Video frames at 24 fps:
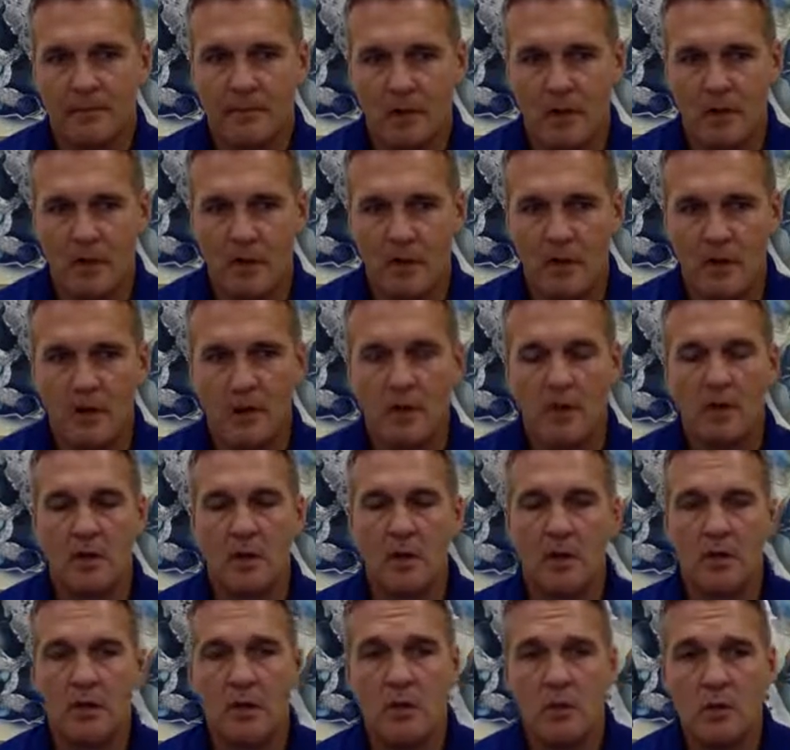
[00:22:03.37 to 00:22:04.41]

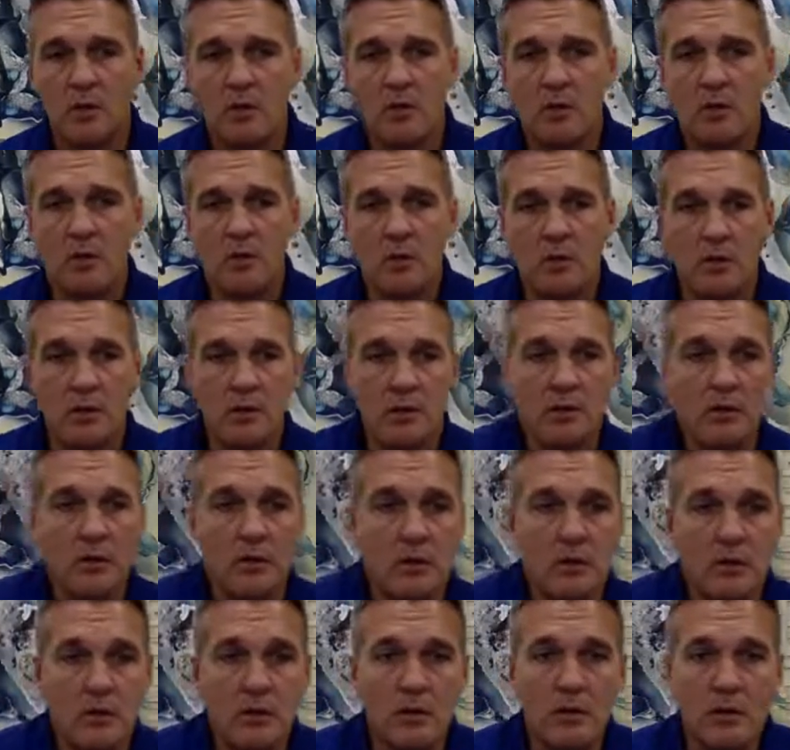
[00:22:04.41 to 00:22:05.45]

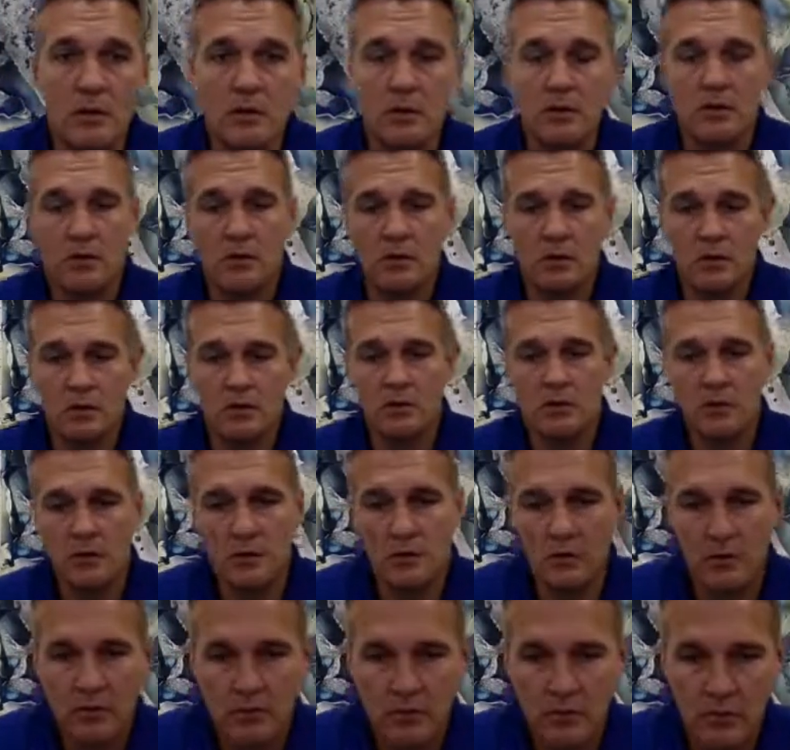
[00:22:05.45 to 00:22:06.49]

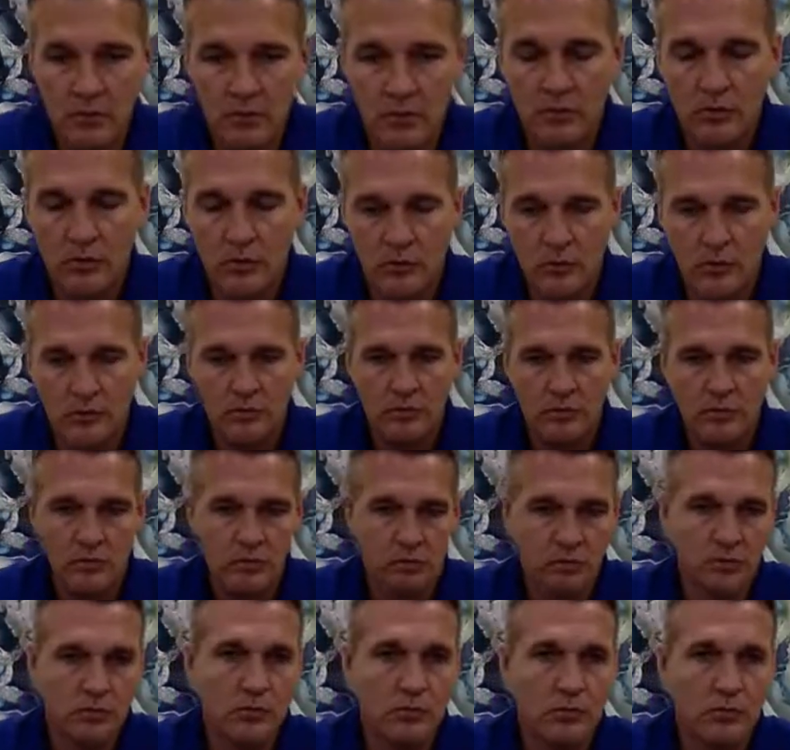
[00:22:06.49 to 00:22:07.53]

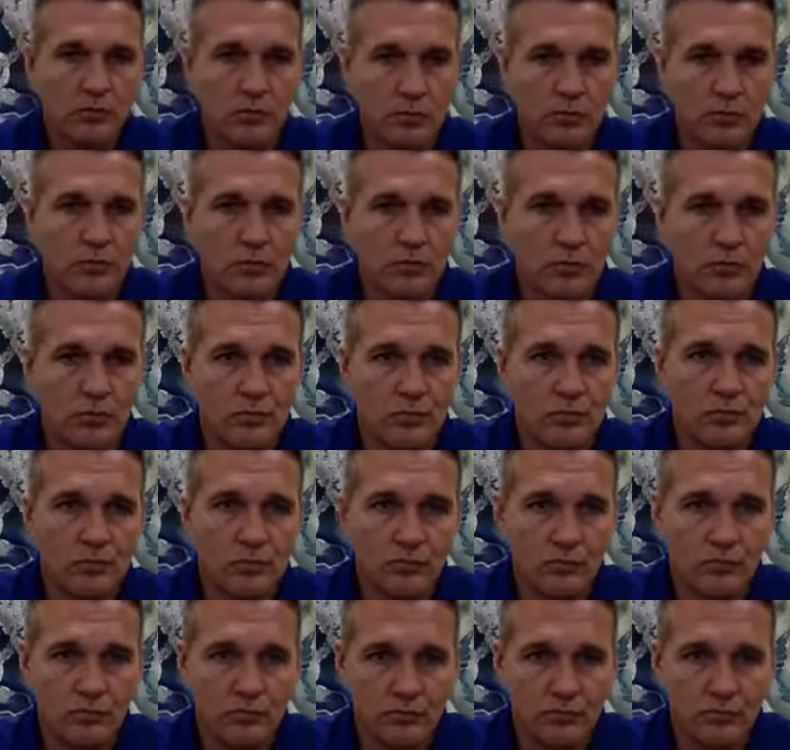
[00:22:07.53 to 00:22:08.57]

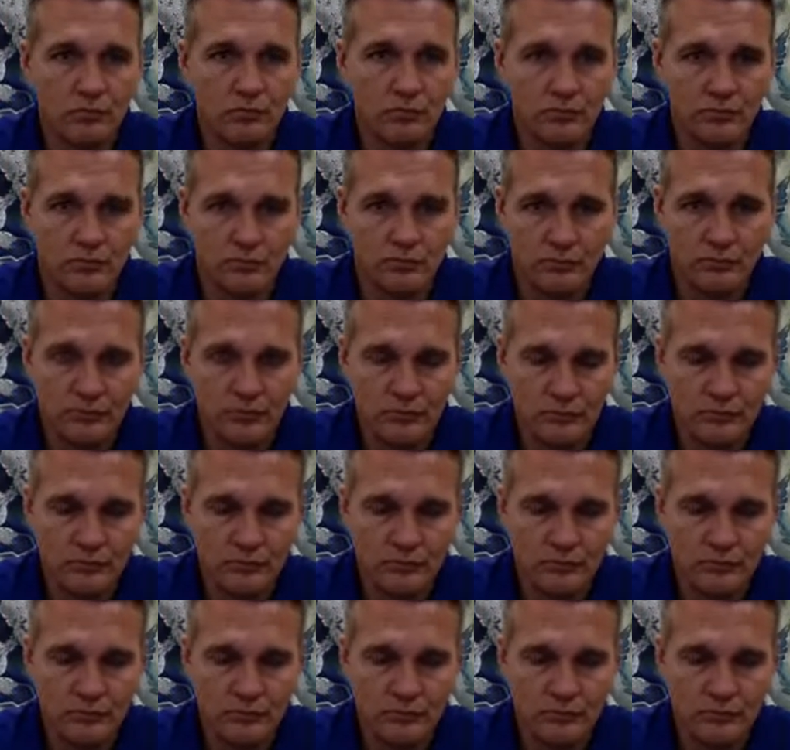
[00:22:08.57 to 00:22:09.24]
[no speech]